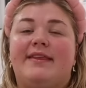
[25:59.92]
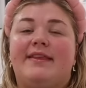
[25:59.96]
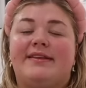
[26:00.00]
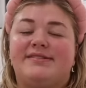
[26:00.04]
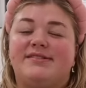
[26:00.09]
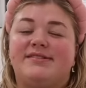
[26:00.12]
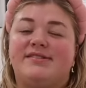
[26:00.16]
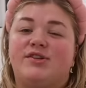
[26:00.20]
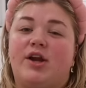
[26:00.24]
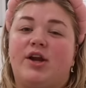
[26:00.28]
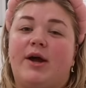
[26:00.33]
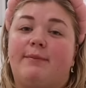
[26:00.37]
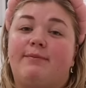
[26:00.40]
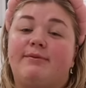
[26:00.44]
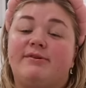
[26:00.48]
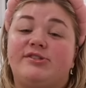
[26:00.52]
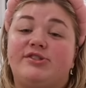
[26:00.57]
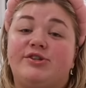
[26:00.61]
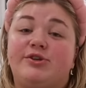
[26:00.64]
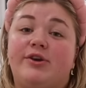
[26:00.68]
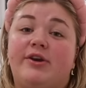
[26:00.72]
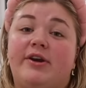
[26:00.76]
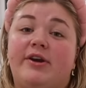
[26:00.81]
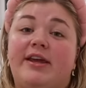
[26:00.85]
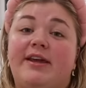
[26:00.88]
this is an
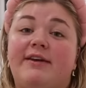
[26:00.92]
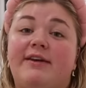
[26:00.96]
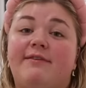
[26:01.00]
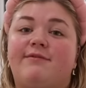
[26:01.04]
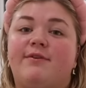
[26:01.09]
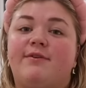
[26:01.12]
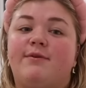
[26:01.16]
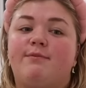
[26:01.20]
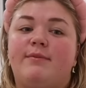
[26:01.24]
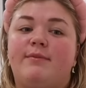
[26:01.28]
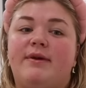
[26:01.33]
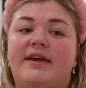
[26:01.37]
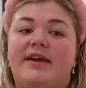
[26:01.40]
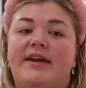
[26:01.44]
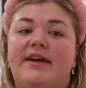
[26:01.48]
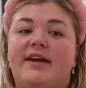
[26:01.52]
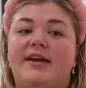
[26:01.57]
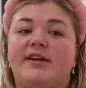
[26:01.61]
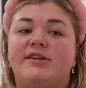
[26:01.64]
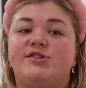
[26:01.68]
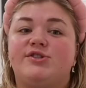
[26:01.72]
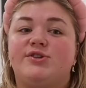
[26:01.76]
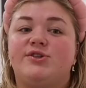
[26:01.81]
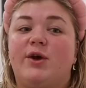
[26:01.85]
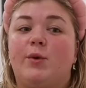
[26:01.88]
opportunity for me
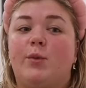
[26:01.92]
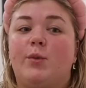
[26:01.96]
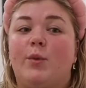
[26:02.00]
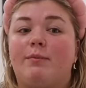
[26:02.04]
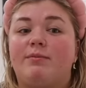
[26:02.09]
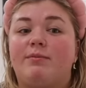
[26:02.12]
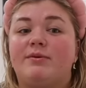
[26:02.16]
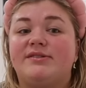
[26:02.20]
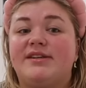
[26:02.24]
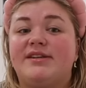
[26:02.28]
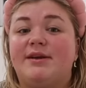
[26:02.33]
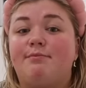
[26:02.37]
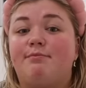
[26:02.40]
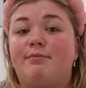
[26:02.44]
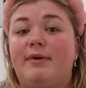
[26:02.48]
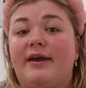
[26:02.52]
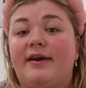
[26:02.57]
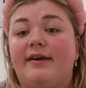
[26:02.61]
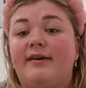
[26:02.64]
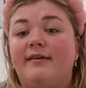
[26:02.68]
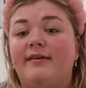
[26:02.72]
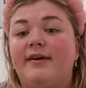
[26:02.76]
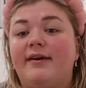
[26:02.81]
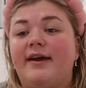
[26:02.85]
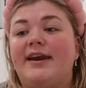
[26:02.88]
to get 1%
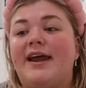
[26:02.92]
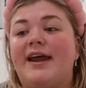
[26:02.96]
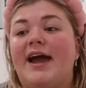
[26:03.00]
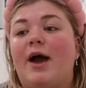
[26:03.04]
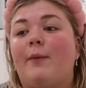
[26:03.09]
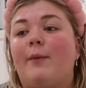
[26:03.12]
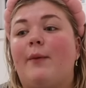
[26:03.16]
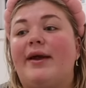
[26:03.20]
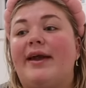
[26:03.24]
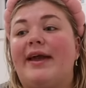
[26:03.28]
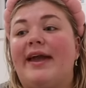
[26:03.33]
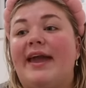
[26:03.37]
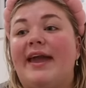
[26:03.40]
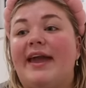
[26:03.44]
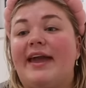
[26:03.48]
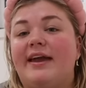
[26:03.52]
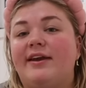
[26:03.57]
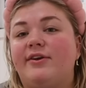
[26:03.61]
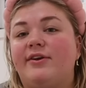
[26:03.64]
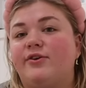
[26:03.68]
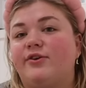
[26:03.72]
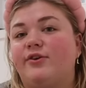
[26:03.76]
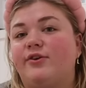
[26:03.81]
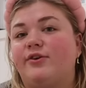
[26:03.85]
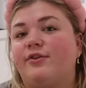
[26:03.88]
better in how I
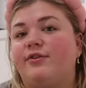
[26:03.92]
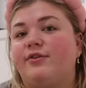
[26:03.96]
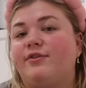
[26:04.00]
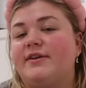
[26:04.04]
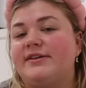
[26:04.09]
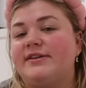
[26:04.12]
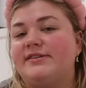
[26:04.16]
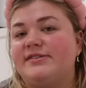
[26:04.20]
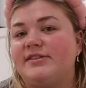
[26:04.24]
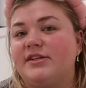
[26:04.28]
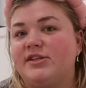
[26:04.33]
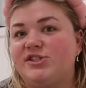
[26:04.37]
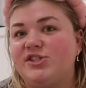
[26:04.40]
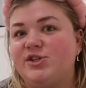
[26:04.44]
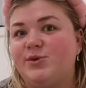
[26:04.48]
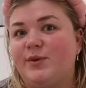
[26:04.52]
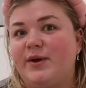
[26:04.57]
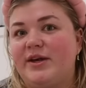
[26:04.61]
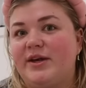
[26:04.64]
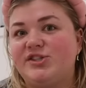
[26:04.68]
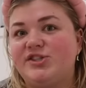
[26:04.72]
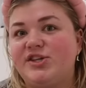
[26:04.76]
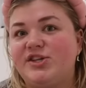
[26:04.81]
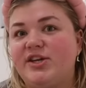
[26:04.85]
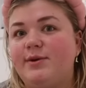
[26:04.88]
handle this
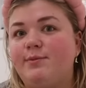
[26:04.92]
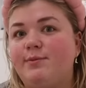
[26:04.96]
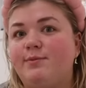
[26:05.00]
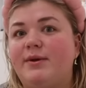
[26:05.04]
situation